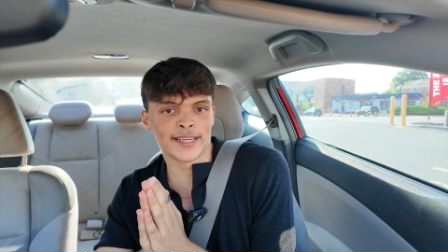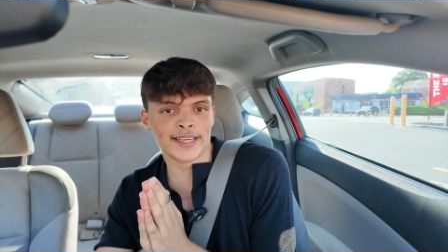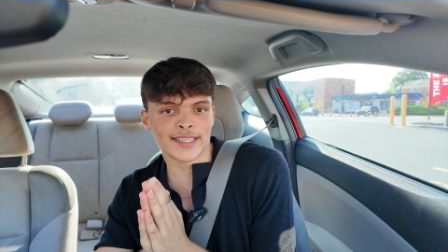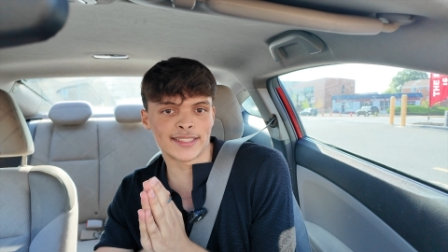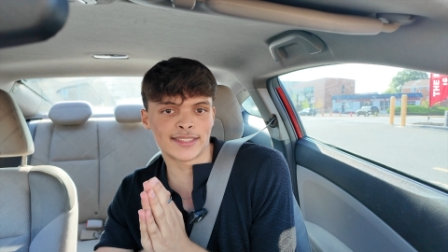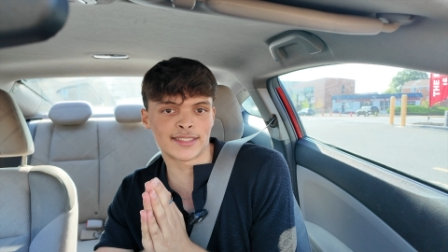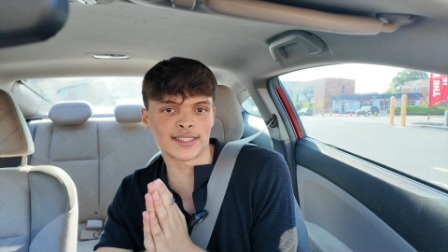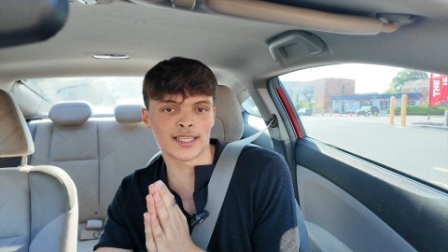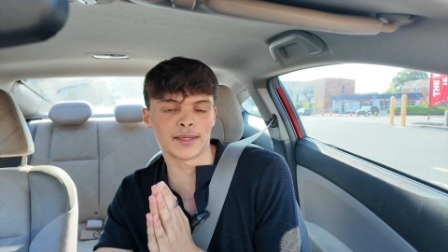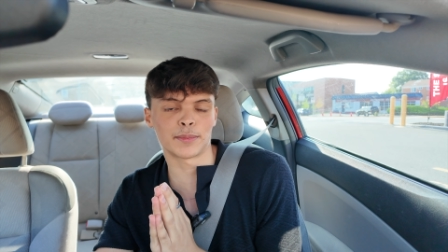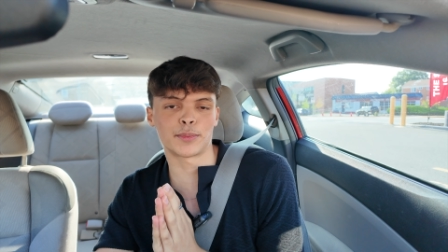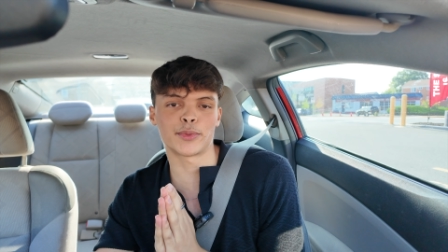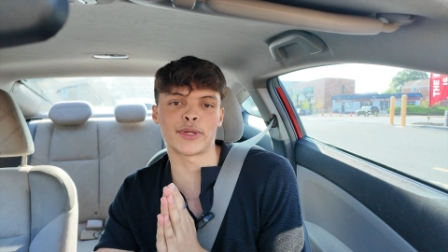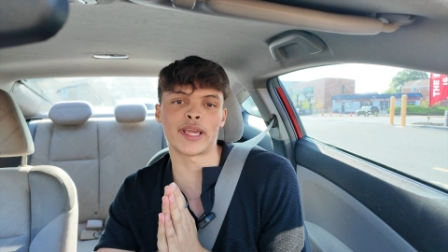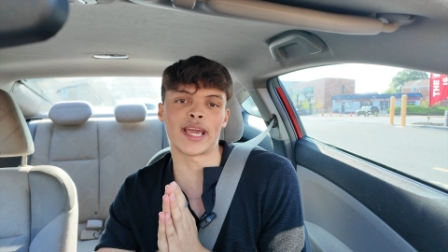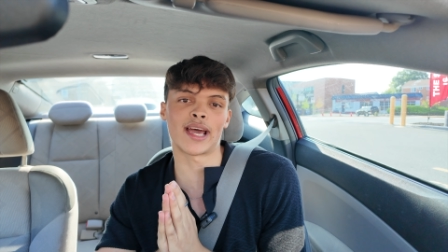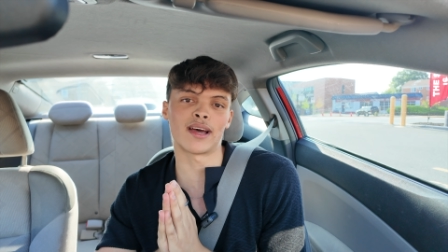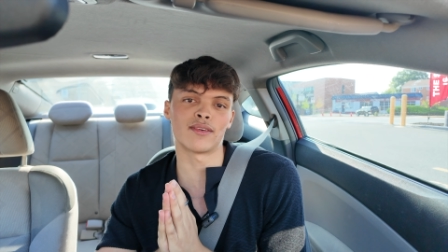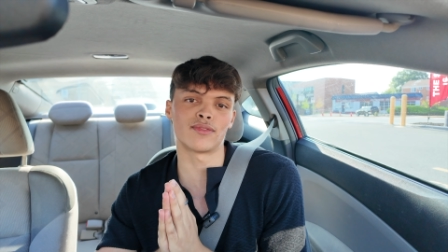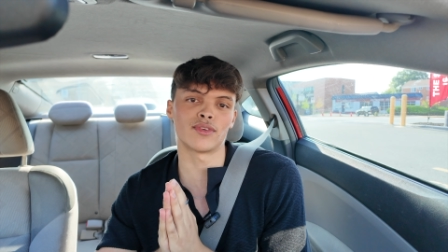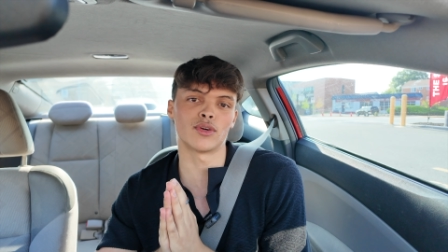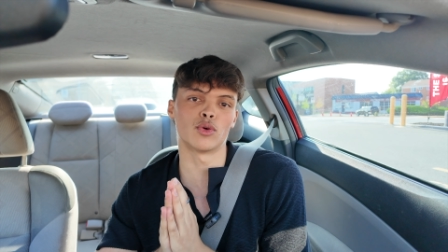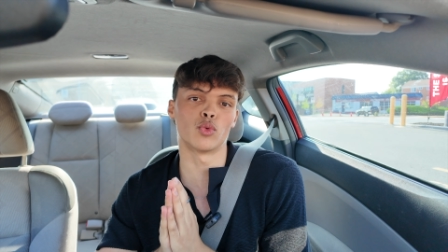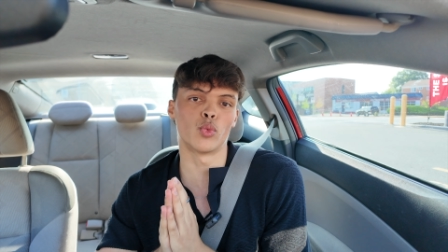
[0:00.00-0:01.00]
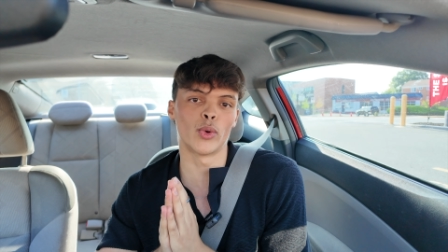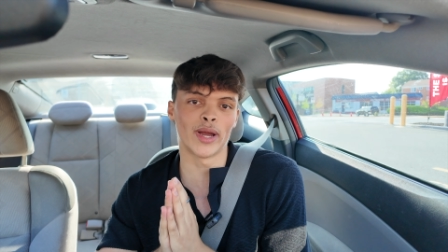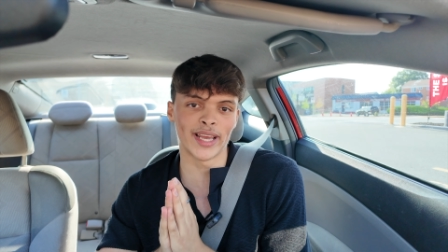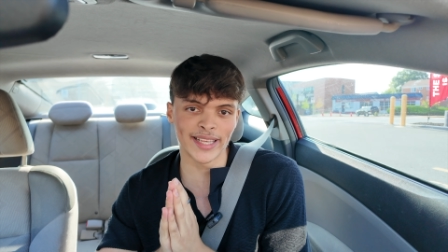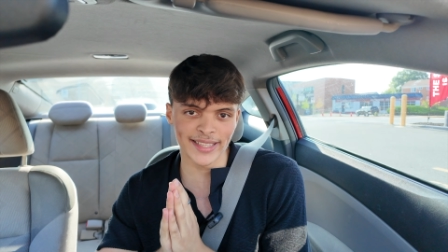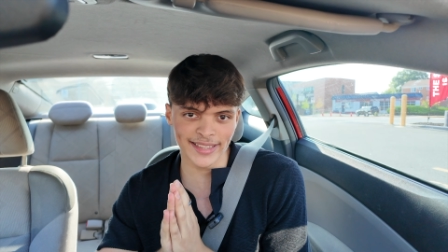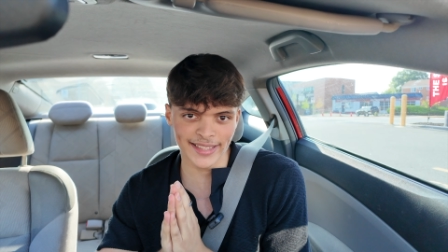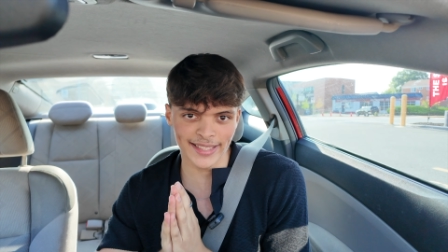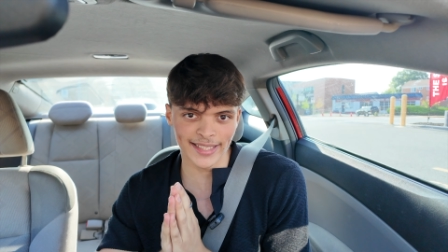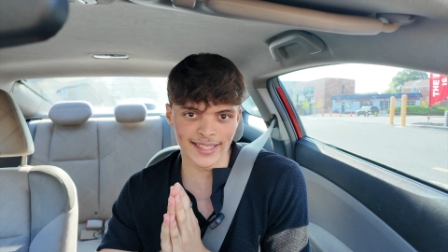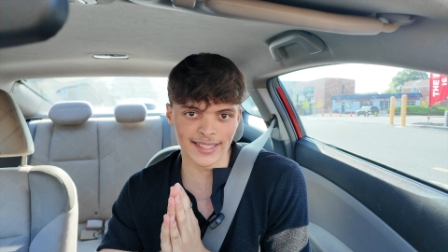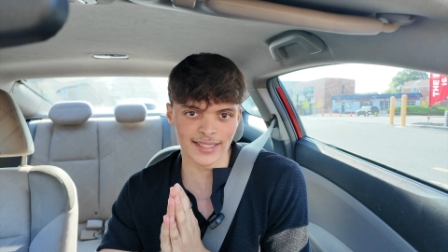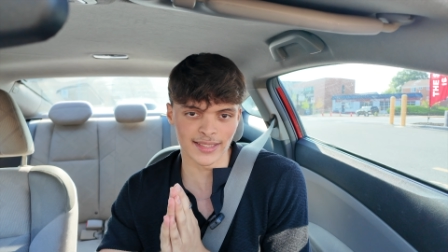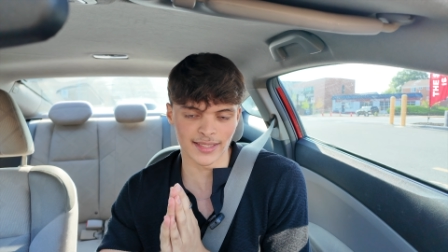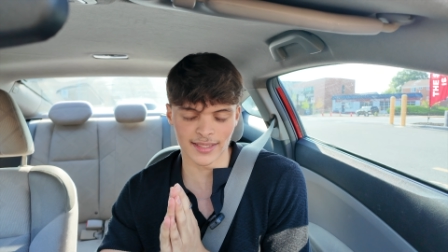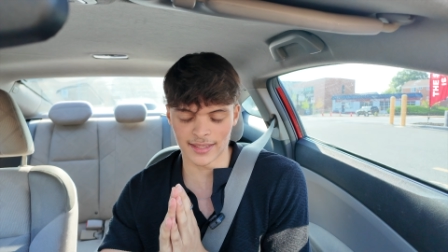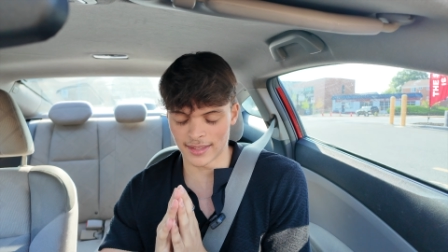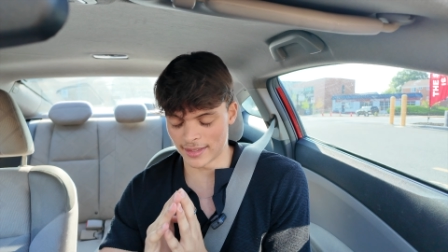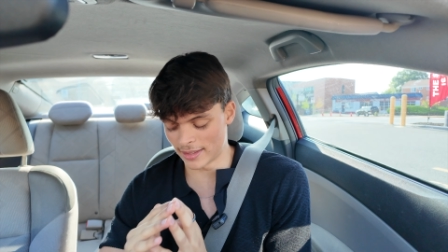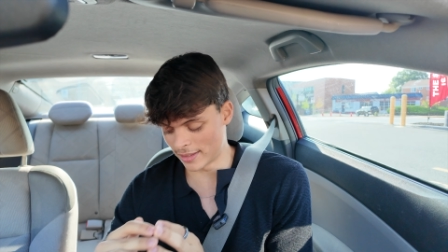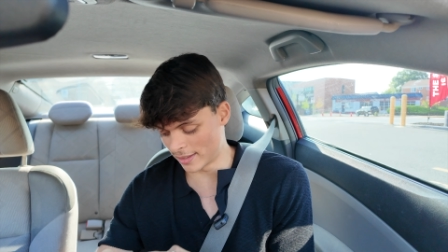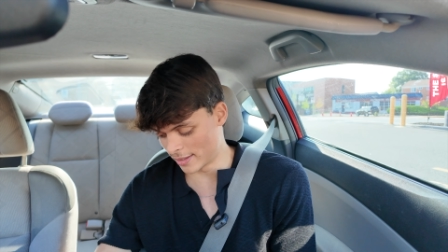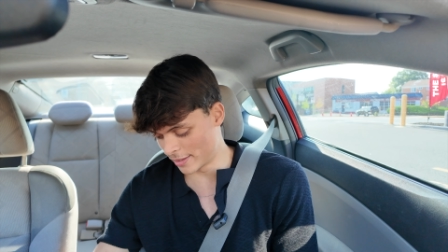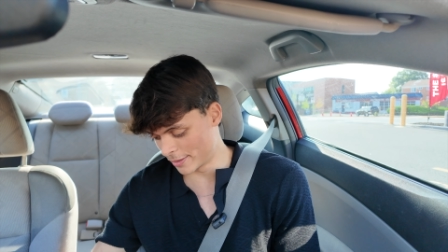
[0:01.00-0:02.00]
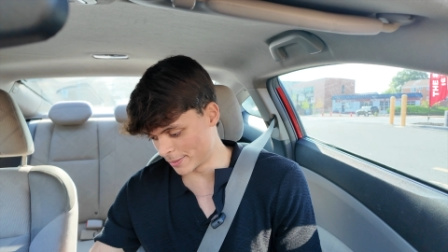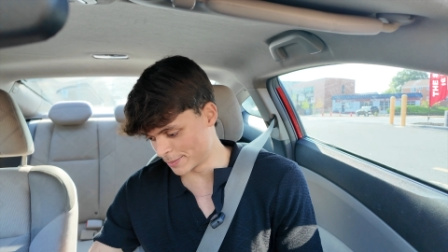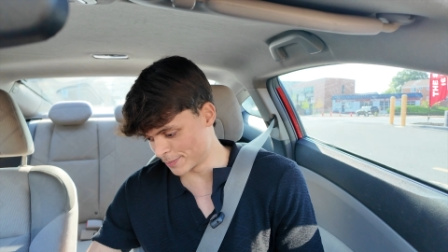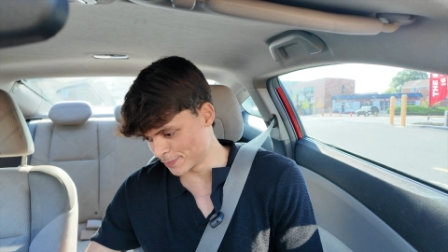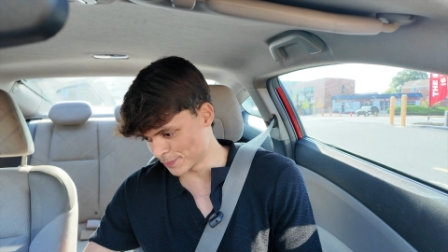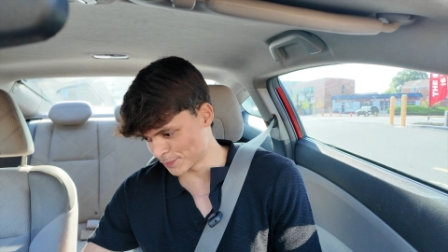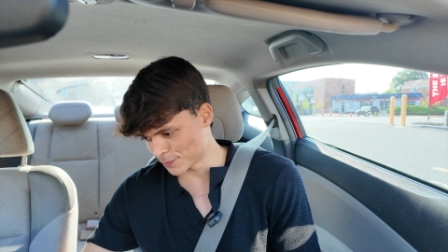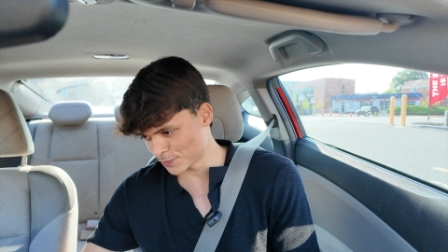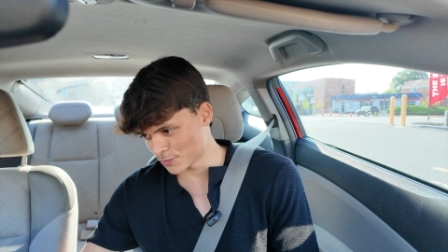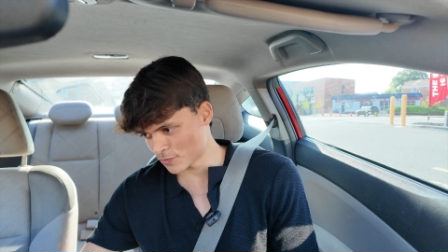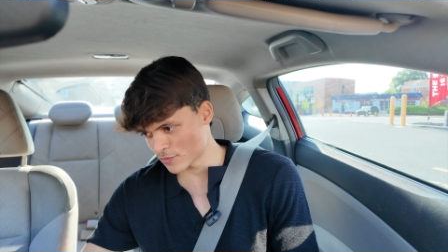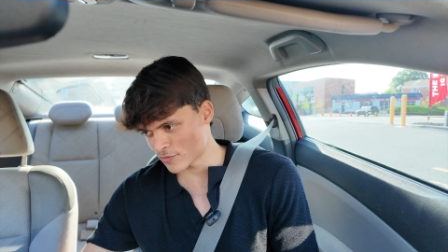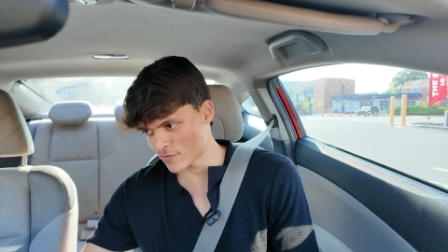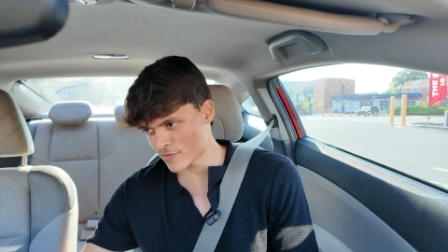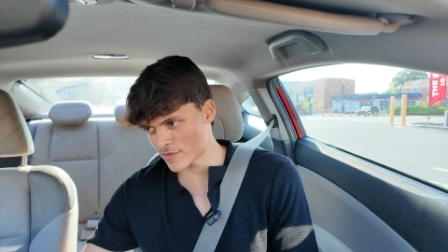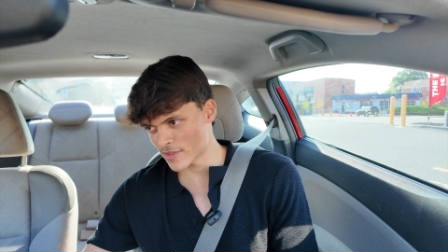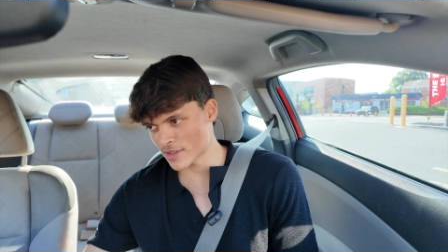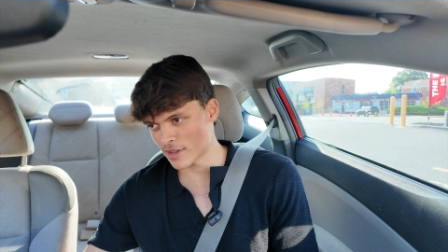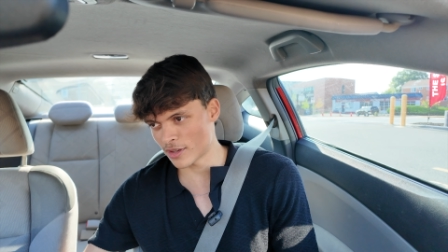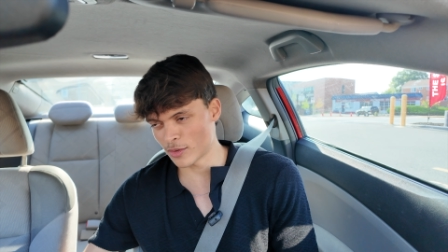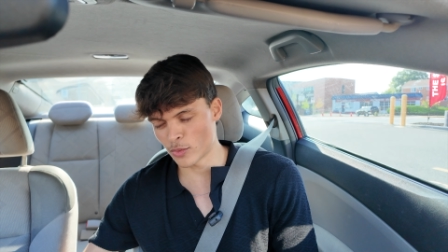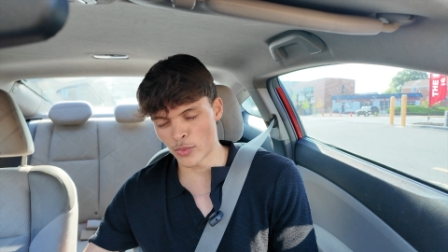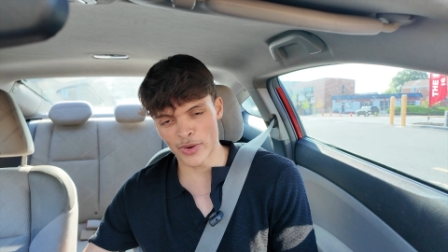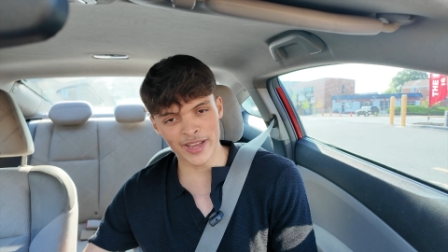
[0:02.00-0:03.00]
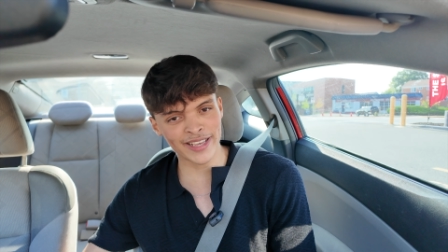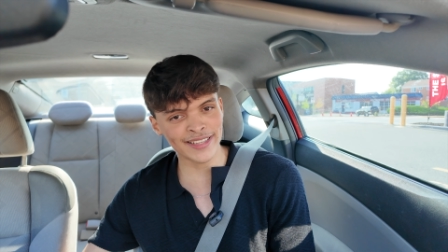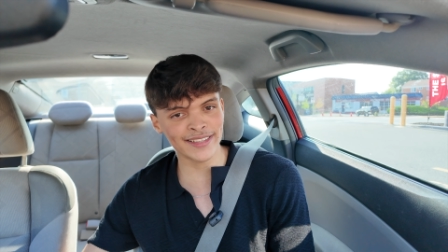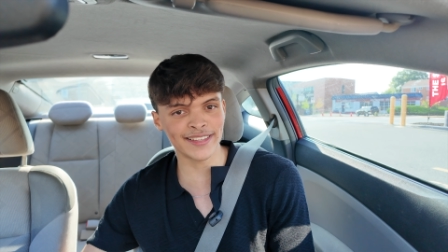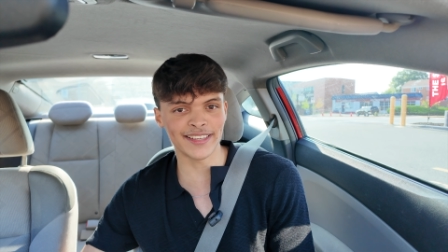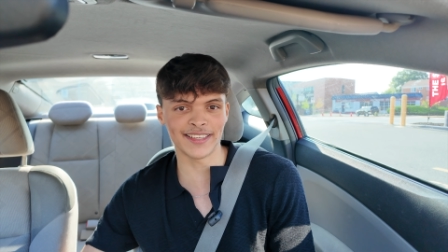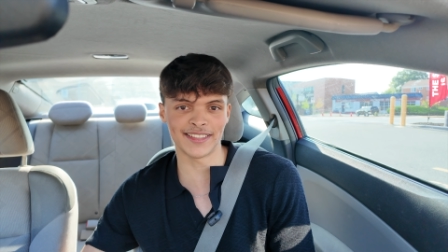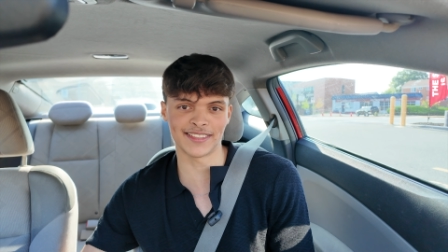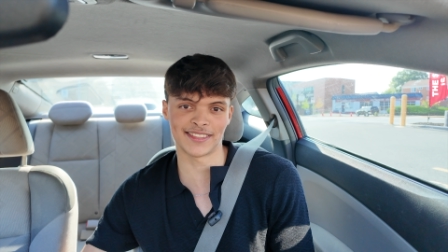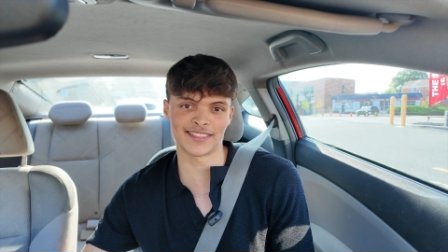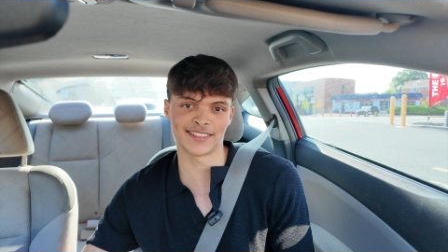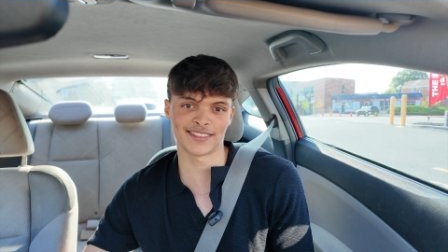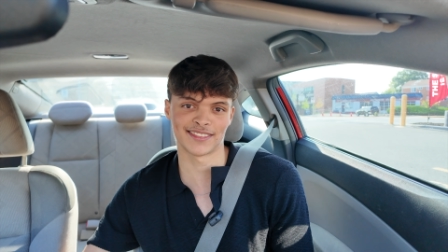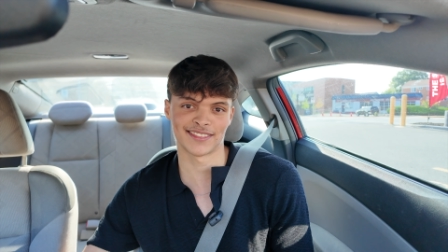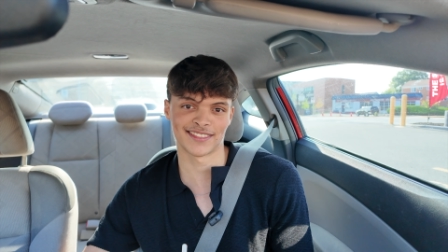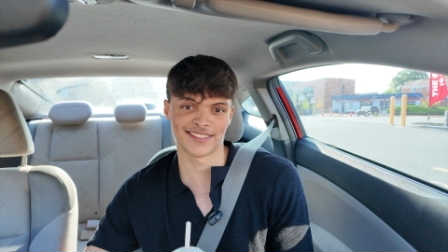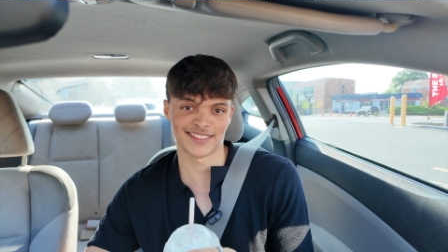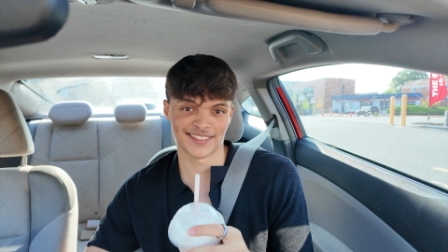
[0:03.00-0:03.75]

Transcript: Next up, we have Wendy's. Um, Wendy's.